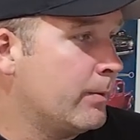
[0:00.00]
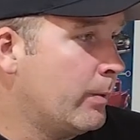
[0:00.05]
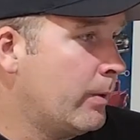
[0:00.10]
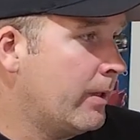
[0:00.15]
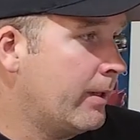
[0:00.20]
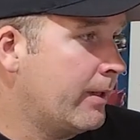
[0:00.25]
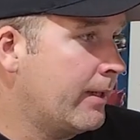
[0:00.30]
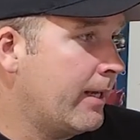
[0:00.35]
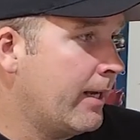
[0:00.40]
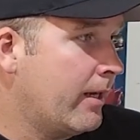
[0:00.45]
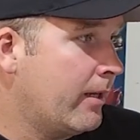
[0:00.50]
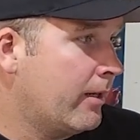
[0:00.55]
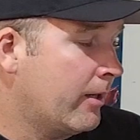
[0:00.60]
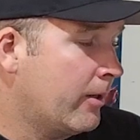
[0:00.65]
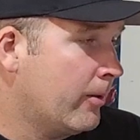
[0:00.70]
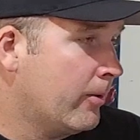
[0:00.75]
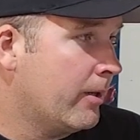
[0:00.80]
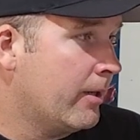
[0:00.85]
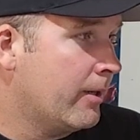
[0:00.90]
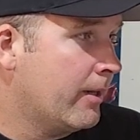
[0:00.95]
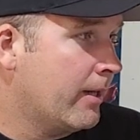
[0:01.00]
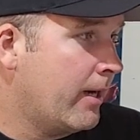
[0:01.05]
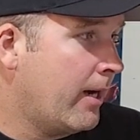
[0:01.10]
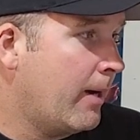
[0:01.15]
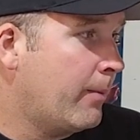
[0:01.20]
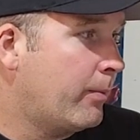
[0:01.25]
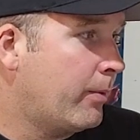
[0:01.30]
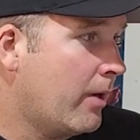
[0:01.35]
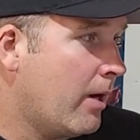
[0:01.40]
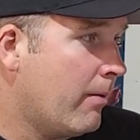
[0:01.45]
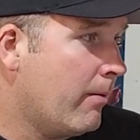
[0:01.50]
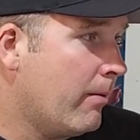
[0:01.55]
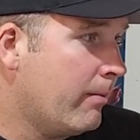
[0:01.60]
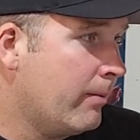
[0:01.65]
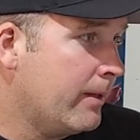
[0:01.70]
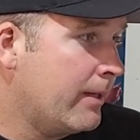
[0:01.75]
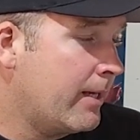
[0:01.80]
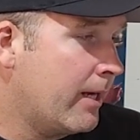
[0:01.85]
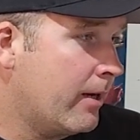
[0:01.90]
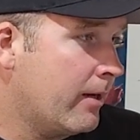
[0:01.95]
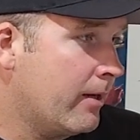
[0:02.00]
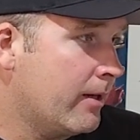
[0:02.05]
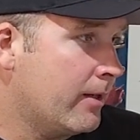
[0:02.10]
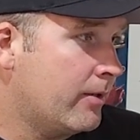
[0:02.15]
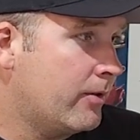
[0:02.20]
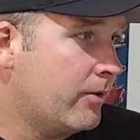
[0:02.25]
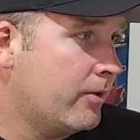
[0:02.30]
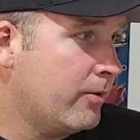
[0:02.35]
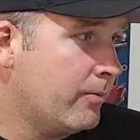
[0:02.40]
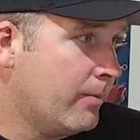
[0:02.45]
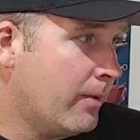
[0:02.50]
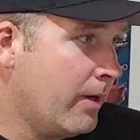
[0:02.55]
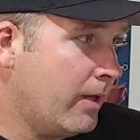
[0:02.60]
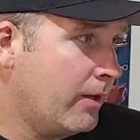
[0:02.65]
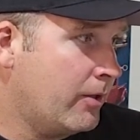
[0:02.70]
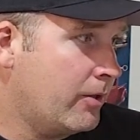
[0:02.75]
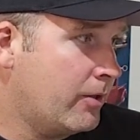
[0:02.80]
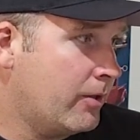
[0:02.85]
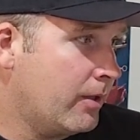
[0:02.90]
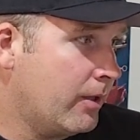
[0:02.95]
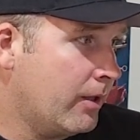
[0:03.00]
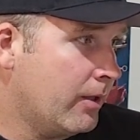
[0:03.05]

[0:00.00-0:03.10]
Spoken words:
one category that I probably carry too much